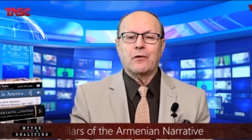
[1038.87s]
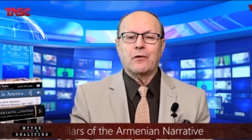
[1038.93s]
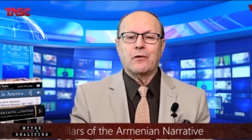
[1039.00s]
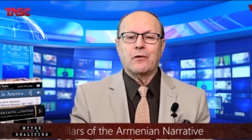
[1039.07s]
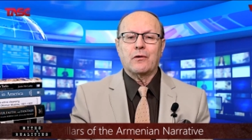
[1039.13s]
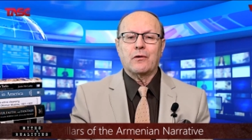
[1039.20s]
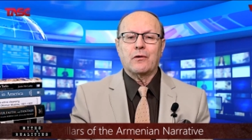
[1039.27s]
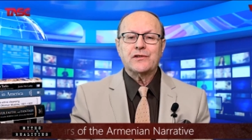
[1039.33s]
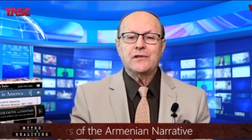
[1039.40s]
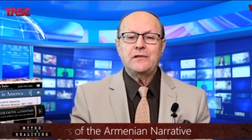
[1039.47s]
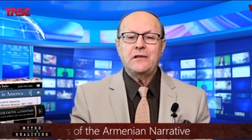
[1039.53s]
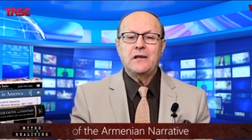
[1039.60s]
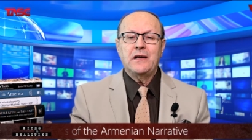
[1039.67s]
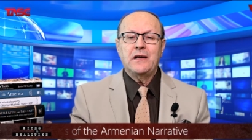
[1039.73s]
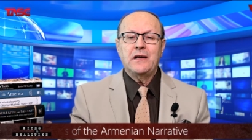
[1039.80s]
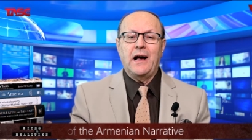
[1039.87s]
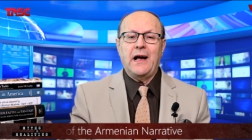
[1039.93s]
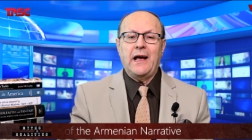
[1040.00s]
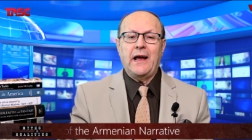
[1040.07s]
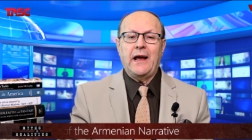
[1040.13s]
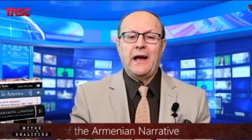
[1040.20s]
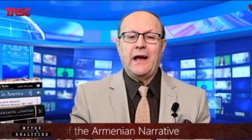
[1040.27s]
organization
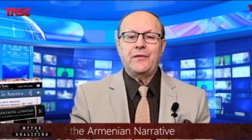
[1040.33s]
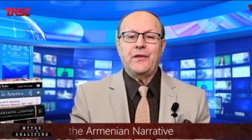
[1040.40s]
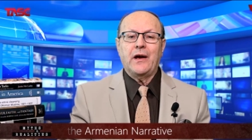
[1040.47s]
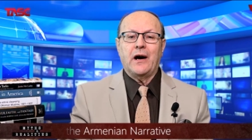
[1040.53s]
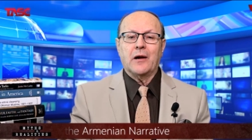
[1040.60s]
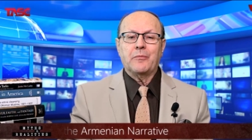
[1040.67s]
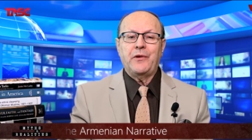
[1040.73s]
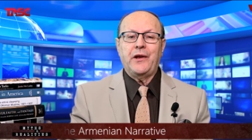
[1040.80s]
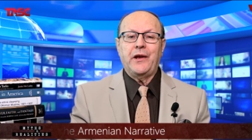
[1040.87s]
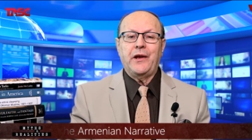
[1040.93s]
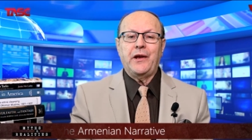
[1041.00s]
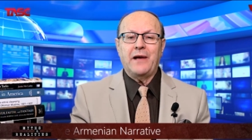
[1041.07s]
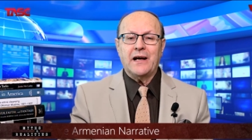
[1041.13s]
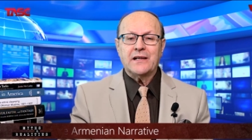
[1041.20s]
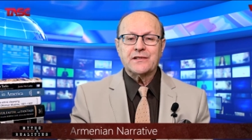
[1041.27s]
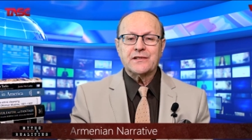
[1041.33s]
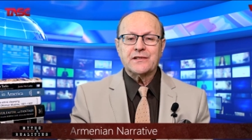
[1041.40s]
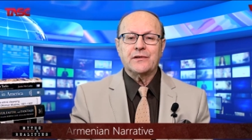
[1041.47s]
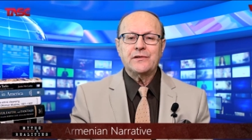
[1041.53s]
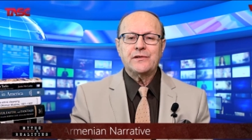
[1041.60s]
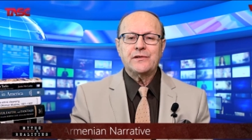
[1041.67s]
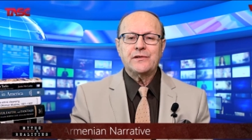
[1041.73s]
and the Armenian
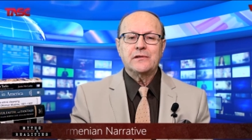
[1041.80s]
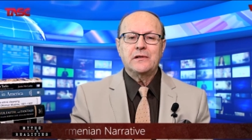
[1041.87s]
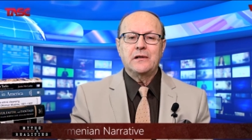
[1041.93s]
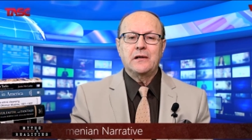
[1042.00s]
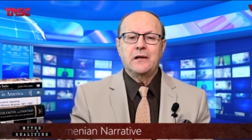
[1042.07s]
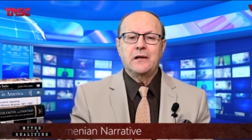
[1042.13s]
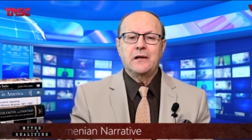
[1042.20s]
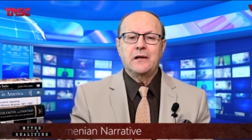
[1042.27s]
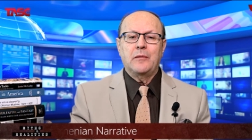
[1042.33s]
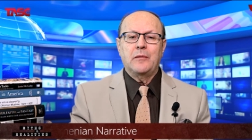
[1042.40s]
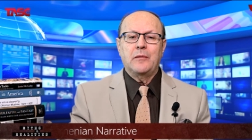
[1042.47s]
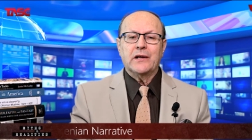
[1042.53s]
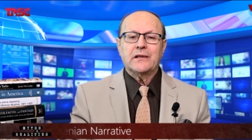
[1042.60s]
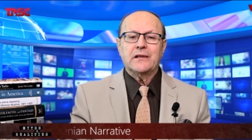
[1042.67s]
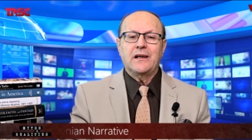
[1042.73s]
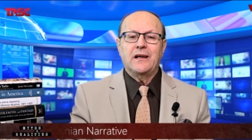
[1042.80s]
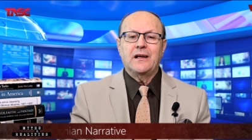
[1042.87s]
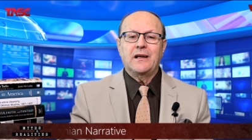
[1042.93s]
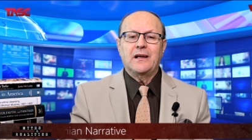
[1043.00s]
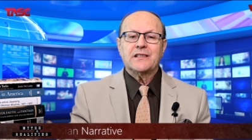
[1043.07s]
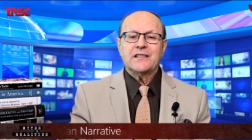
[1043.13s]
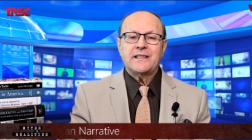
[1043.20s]
massacres, but
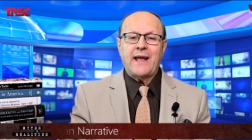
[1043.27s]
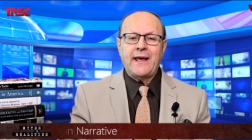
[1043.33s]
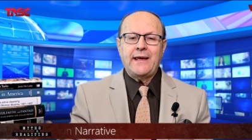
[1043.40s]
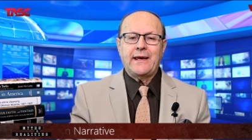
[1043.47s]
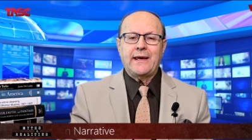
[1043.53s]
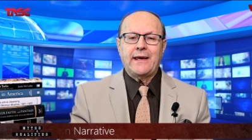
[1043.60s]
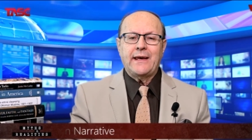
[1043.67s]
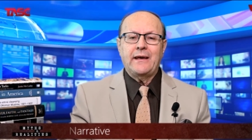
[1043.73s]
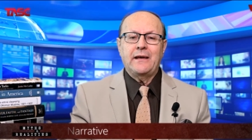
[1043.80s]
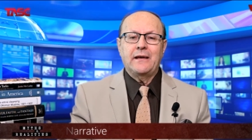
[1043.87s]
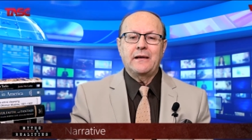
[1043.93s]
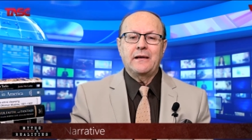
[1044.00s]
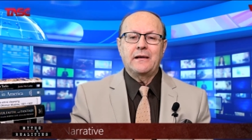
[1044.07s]
Stange,